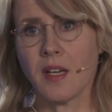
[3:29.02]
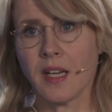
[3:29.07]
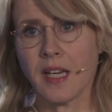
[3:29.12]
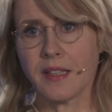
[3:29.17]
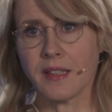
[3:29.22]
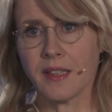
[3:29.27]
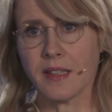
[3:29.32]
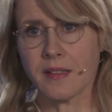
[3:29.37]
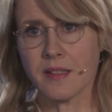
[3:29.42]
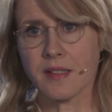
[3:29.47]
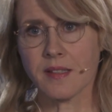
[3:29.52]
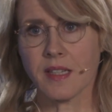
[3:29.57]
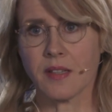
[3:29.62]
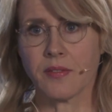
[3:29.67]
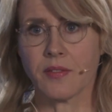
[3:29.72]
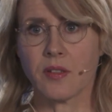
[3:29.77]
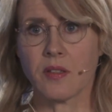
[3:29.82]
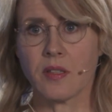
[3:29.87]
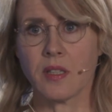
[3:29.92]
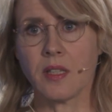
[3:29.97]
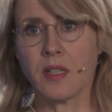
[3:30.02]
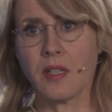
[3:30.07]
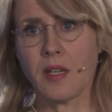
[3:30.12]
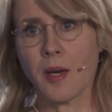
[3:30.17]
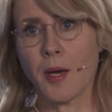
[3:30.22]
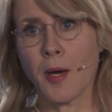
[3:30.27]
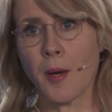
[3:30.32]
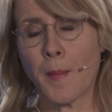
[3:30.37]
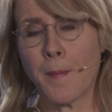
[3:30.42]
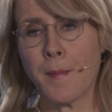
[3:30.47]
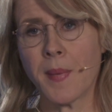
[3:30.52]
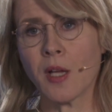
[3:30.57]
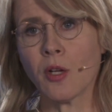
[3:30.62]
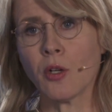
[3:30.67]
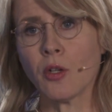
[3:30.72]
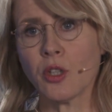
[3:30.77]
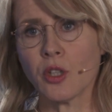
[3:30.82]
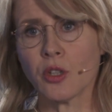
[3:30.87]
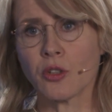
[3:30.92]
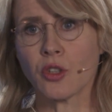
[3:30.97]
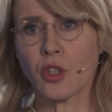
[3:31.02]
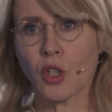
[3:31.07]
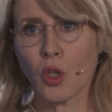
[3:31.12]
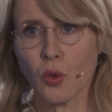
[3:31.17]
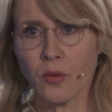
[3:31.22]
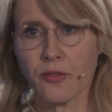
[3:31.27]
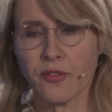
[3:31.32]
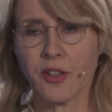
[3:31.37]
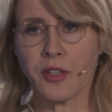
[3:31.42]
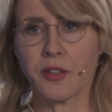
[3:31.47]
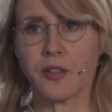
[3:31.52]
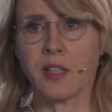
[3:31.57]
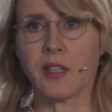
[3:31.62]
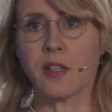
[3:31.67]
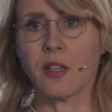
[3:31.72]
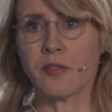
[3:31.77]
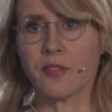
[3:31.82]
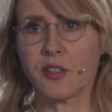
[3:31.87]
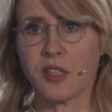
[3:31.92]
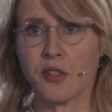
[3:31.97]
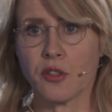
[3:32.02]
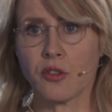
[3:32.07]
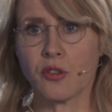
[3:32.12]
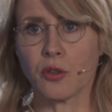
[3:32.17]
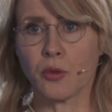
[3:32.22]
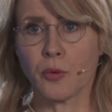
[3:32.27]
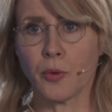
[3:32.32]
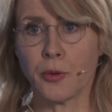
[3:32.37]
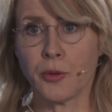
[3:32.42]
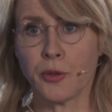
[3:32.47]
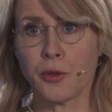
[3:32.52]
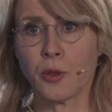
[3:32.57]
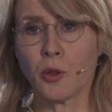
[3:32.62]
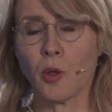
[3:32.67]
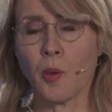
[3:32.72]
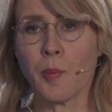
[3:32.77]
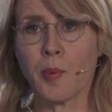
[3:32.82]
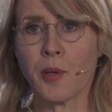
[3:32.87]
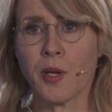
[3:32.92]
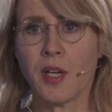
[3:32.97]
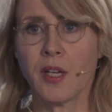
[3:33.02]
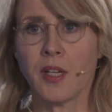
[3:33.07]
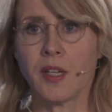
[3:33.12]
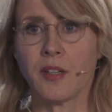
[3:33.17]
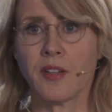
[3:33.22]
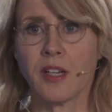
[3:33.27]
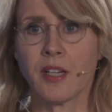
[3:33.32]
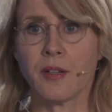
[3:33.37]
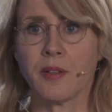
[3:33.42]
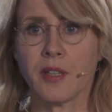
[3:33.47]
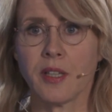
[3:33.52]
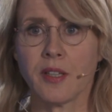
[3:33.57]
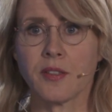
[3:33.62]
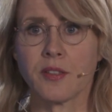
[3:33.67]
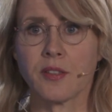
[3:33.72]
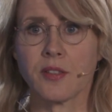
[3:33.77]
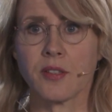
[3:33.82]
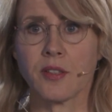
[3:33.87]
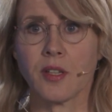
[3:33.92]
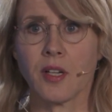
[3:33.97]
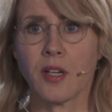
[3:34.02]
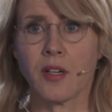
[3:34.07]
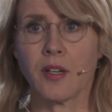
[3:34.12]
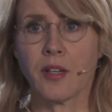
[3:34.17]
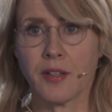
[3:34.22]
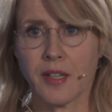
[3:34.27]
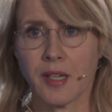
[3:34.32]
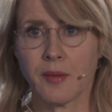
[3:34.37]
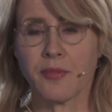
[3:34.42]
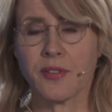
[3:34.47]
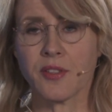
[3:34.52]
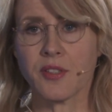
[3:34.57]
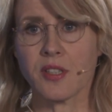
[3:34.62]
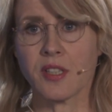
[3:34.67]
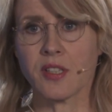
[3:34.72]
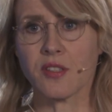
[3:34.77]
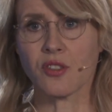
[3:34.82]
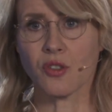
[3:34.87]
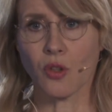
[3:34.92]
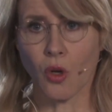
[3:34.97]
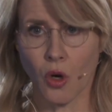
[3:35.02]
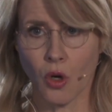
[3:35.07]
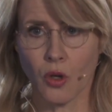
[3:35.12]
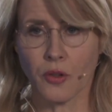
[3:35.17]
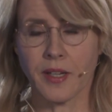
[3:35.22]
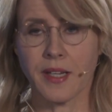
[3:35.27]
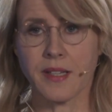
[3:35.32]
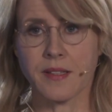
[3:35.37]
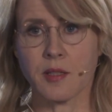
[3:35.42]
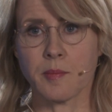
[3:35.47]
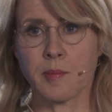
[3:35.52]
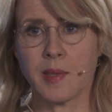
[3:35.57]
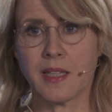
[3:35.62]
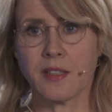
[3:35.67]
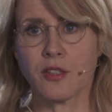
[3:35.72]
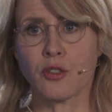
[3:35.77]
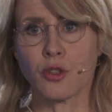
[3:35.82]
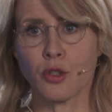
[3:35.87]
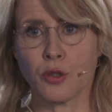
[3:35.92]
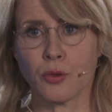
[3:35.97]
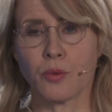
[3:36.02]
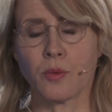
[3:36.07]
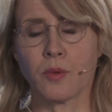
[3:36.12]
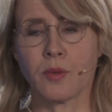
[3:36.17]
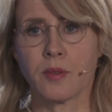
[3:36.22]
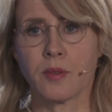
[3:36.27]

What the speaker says: And in the 70 million co-funding of Digital Europe, there is an emphasis on SMEs too.